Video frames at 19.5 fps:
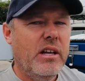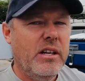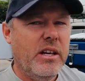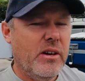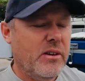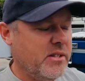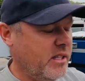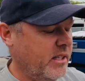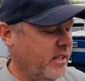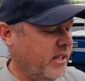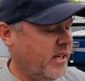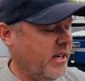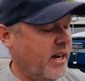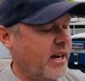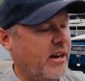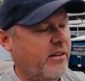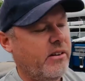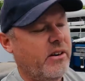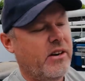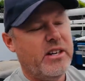Now I was in the
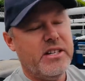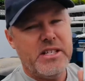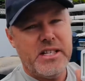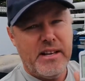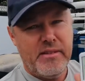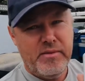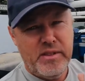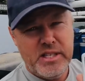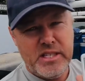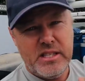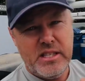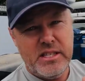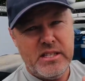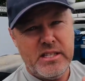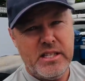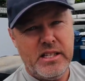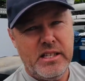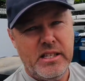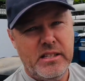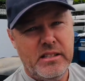car and I just have this thing
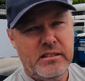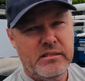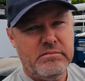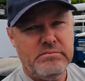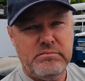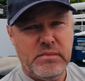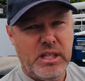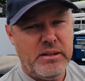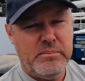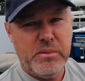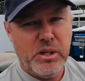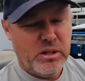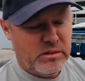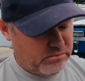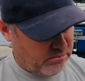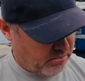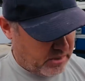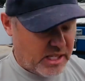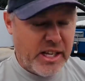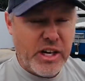sitting in my
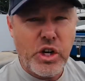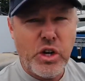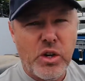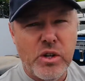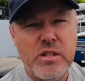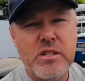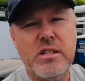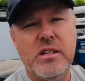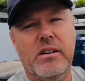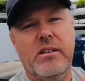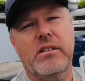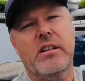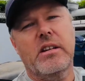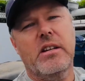center console.